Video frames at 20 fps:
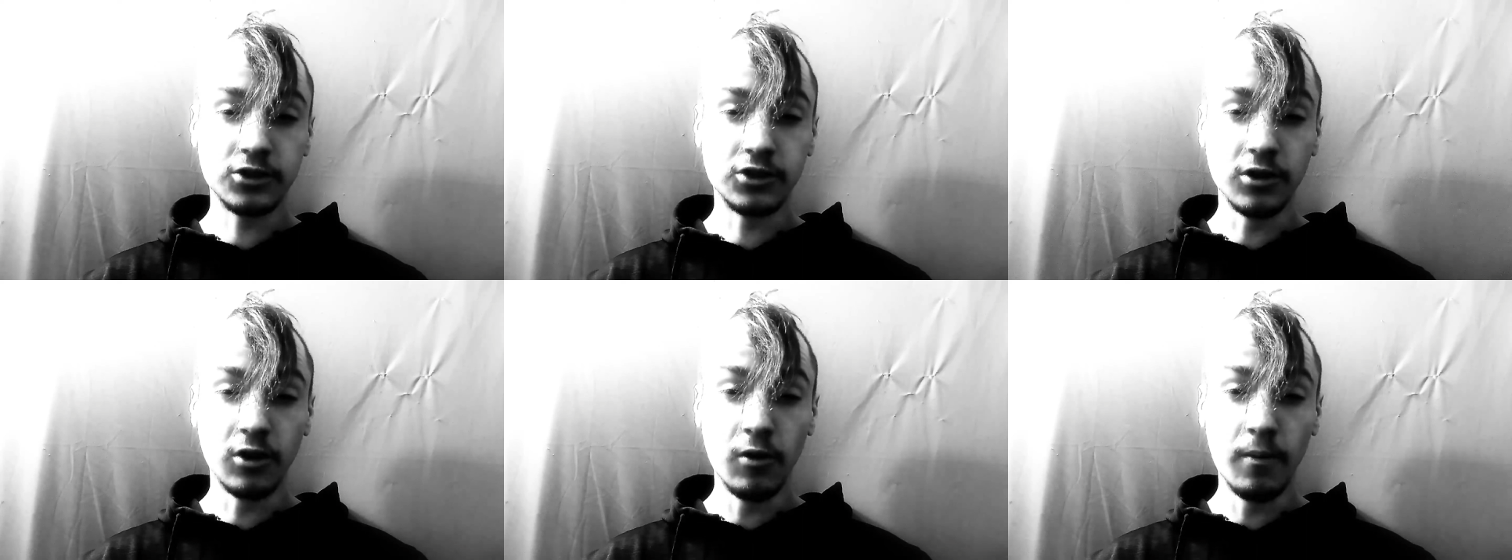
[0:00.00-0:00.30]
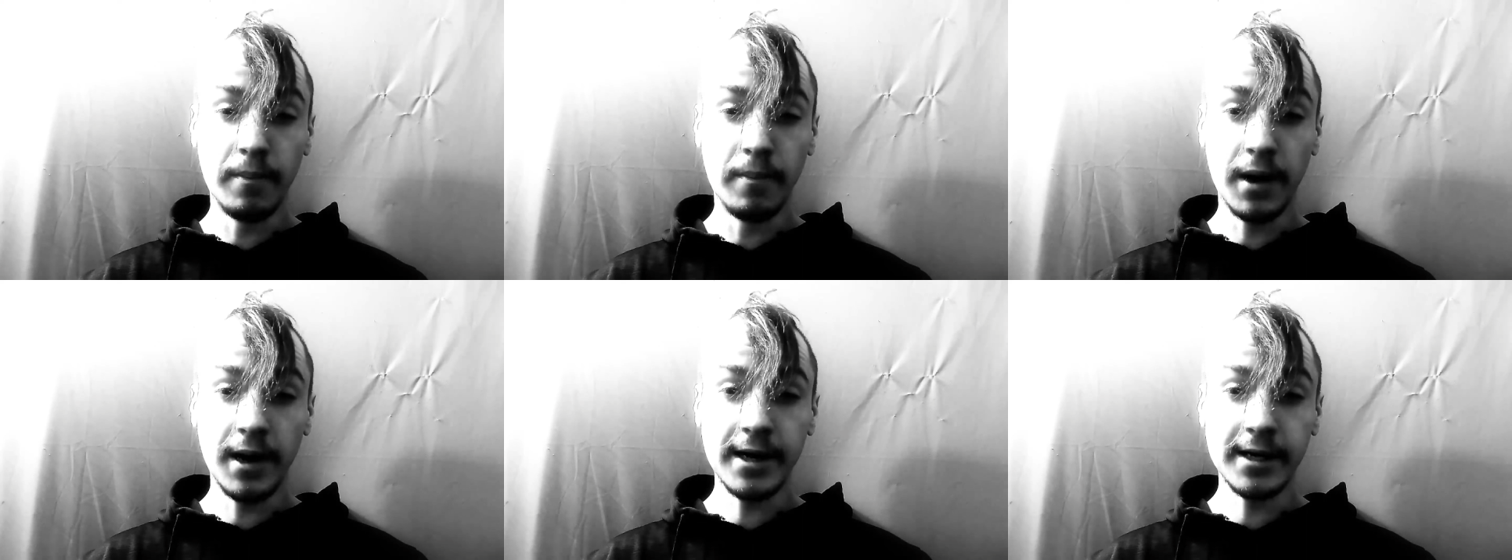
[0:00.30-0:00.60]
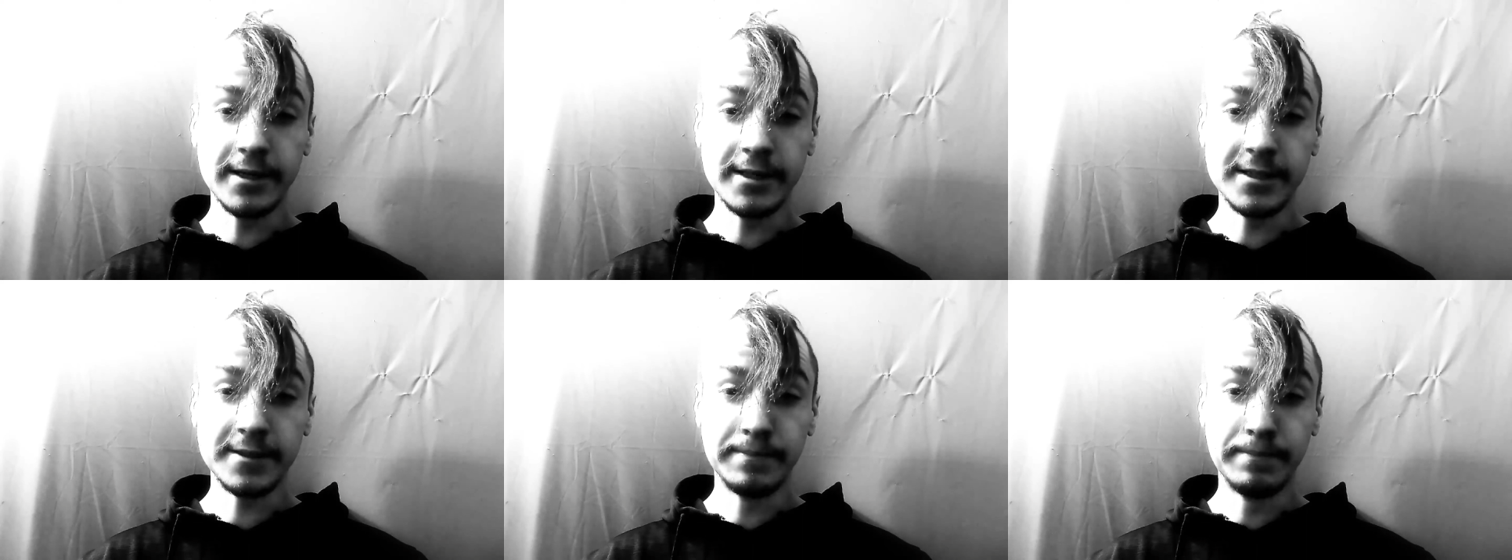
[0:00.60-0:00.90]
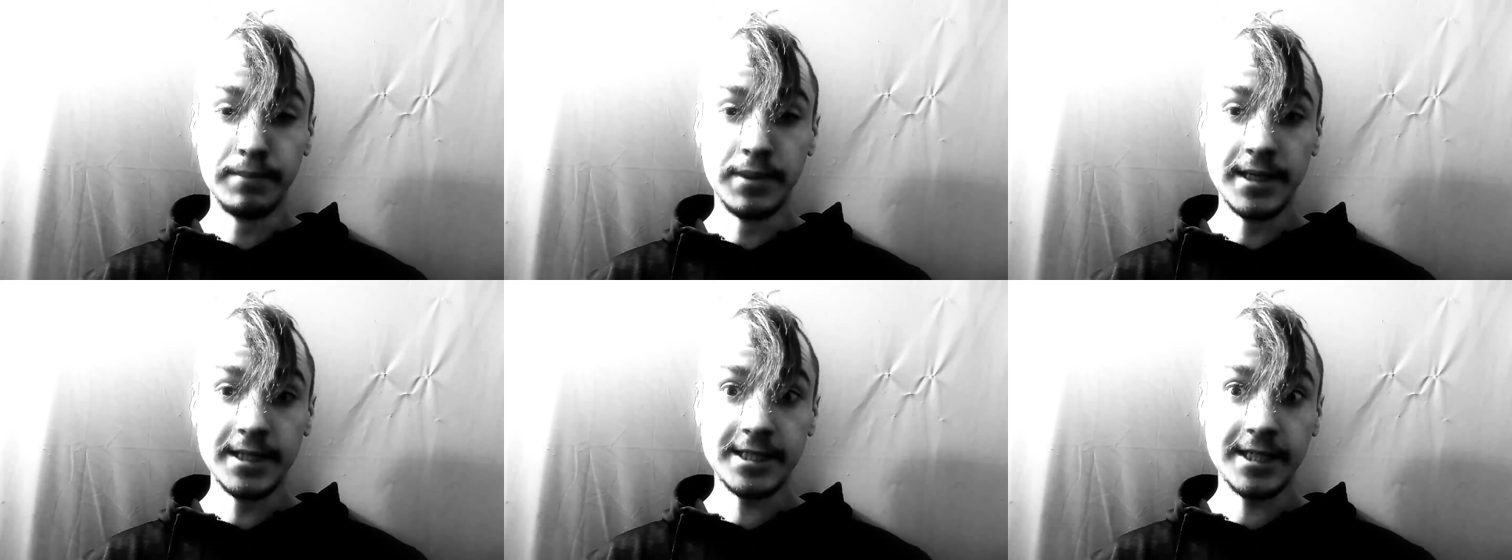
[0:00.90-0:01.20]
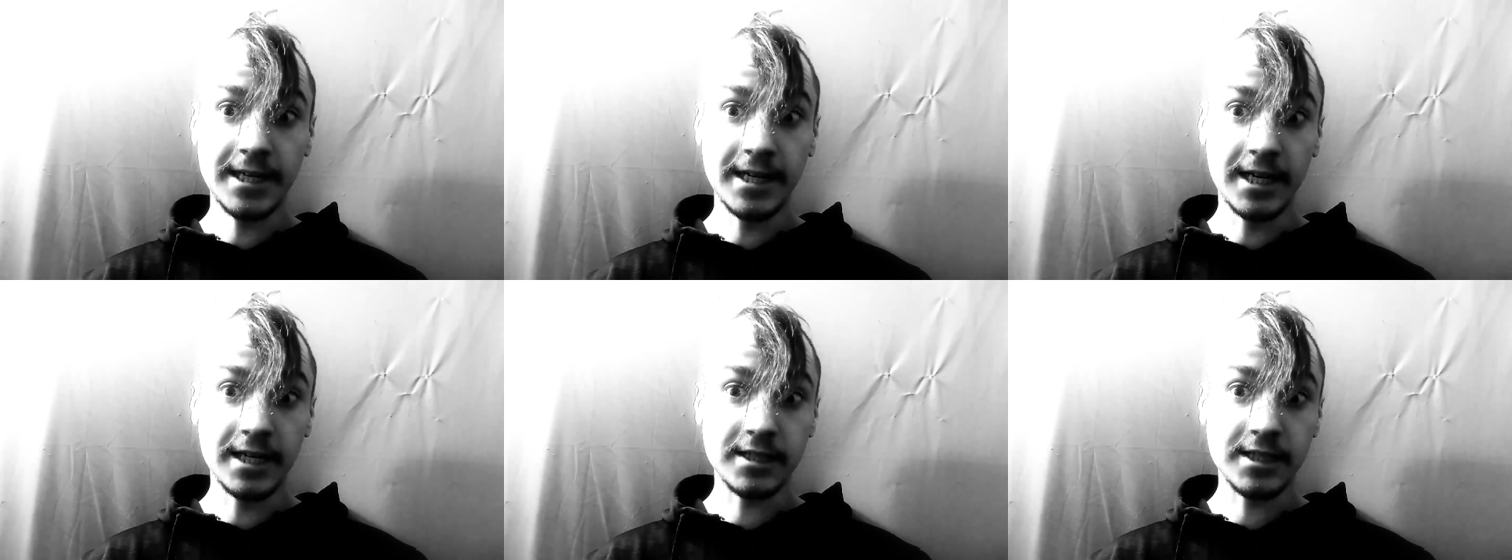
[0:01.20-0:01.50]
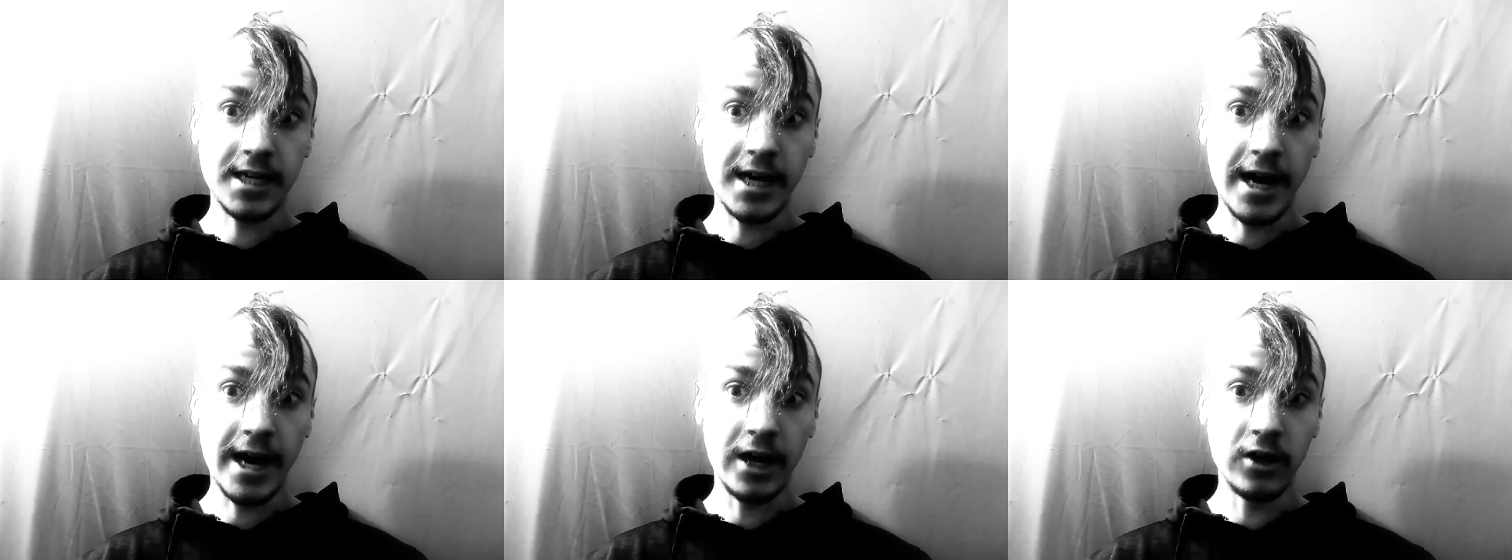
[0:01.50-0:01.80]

Joe Biden's bitch ass